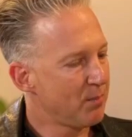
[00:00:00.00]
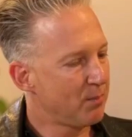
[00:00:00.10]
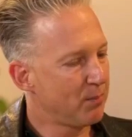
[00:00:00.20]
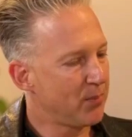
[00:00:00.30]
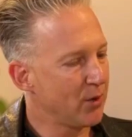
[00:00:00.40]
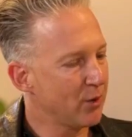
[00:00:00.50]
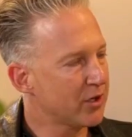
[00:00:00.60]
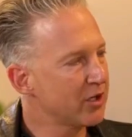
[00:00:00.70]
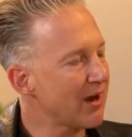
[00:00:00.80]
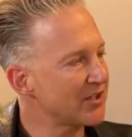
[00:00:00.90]
Björk,
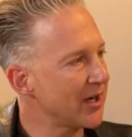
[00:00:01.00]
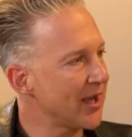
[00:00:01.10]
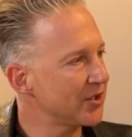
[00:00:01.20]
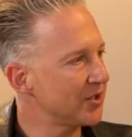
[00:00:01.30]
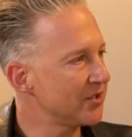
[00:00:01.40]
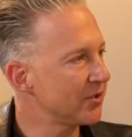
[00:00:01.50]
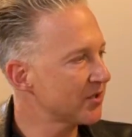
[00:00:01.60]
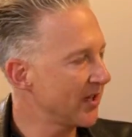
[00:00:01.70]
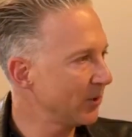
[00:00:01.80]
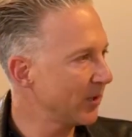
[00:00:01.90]
congratulations, your
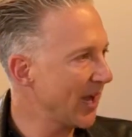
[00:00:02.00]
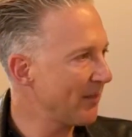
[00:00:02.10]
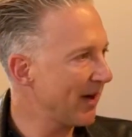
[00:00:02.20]
single came out